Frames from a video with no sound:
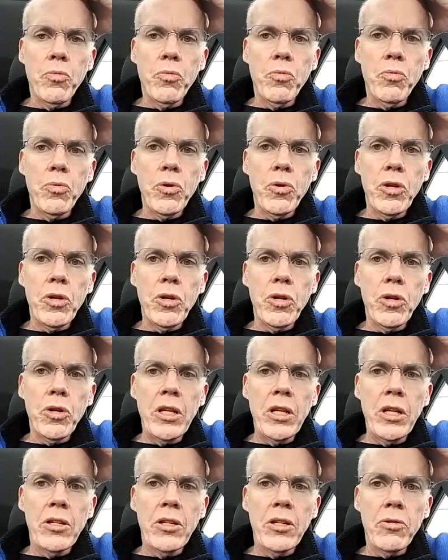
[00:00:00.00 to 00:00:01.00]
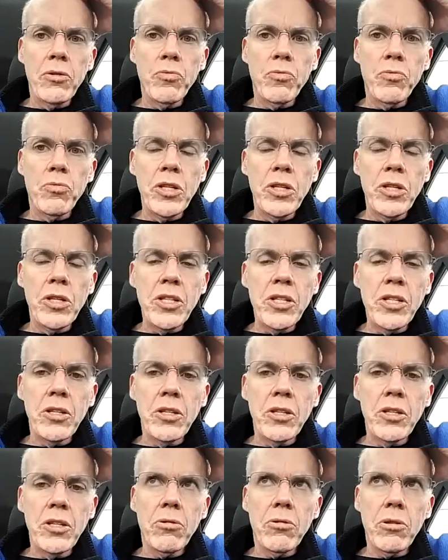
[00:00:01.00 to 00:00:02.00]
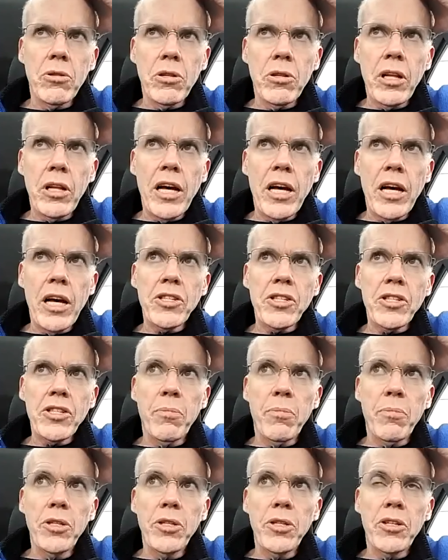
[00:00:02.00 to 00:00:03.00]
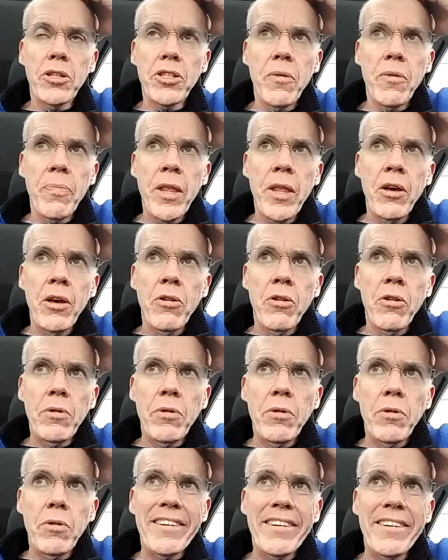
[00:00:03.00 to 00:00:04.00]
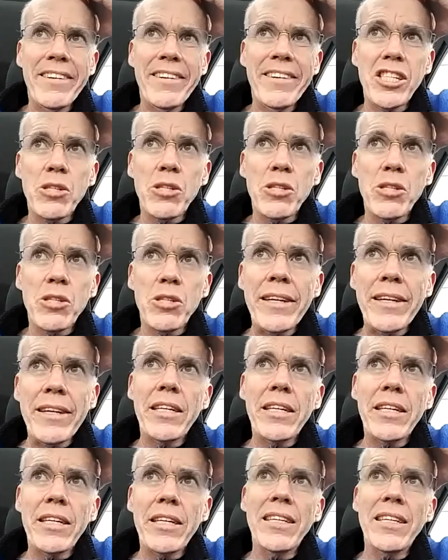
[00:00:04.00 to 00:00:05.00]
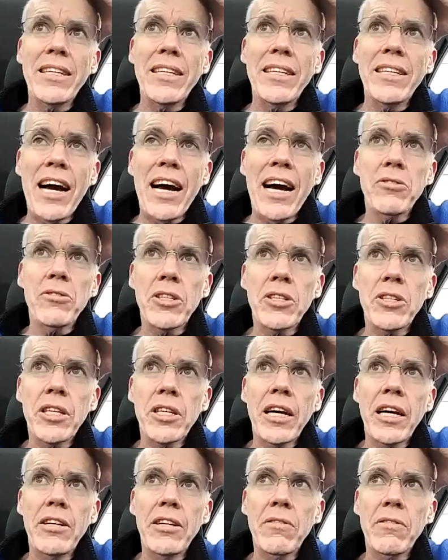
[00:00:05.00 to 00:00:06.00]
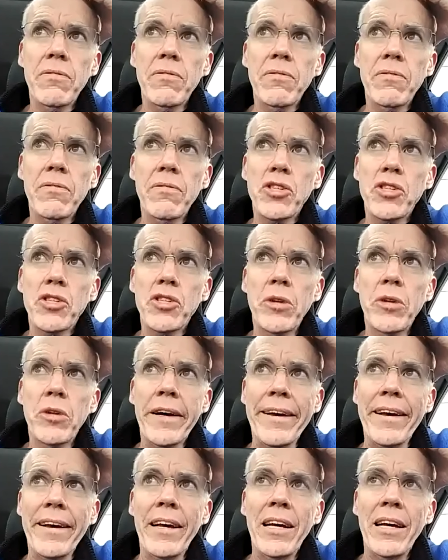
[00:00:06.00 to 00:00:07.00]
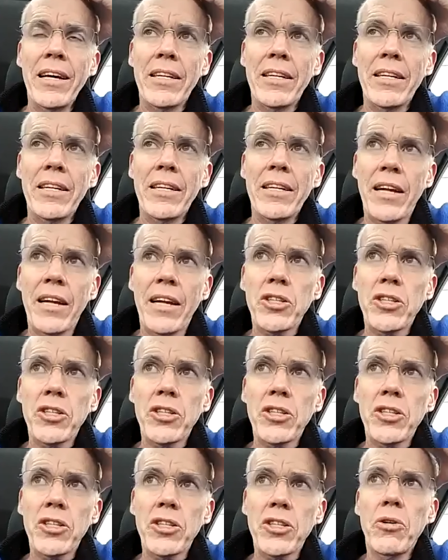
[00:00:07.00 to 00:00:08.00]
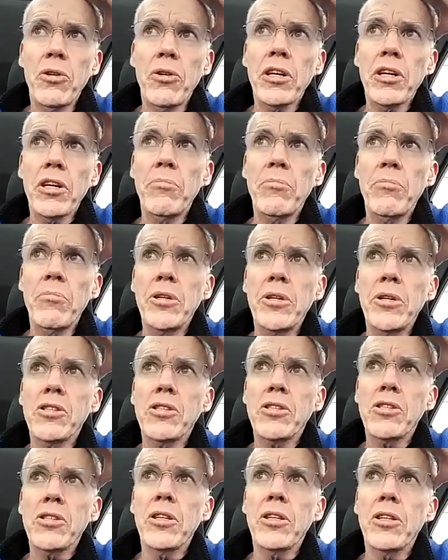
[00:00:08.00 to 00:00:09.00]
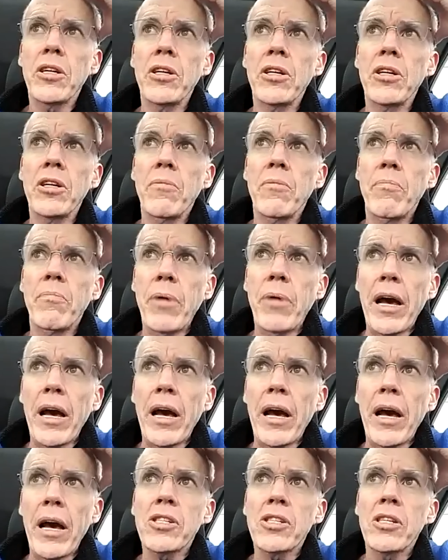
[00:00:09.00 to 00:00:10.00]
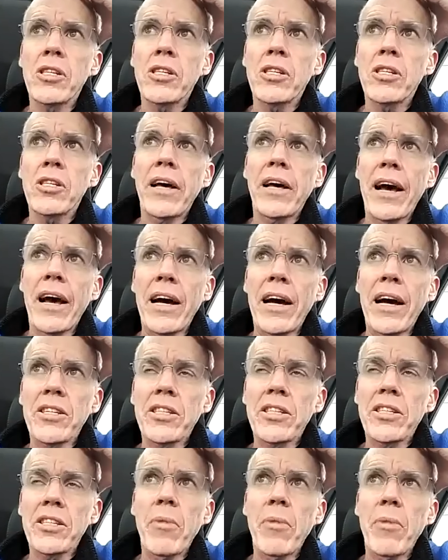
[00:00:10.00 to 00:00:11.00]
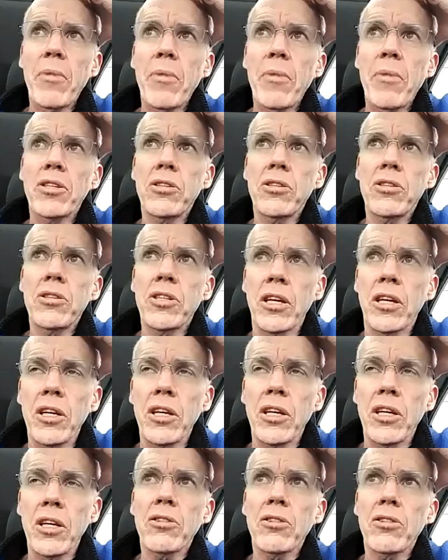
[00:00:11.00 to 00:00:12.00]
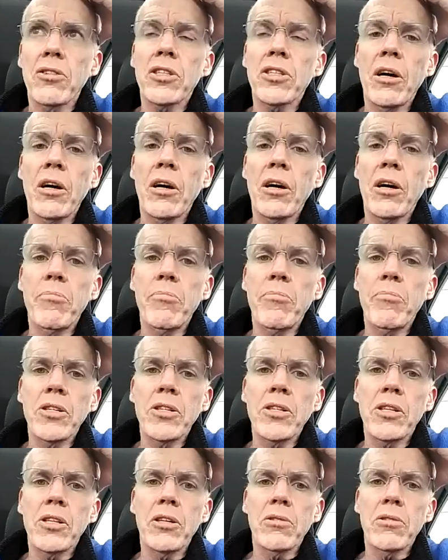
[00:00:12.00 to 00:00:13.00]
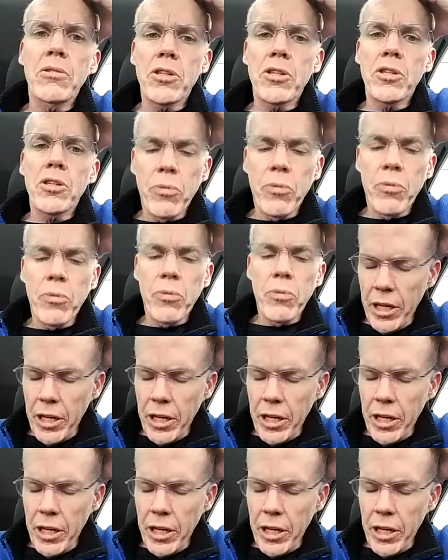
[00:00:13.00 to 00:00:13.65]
in the last couple of years, we've started expanding this out to the kind of next ring, not just the oil companies, but the banks, the asset managers, the insurance companies that support them.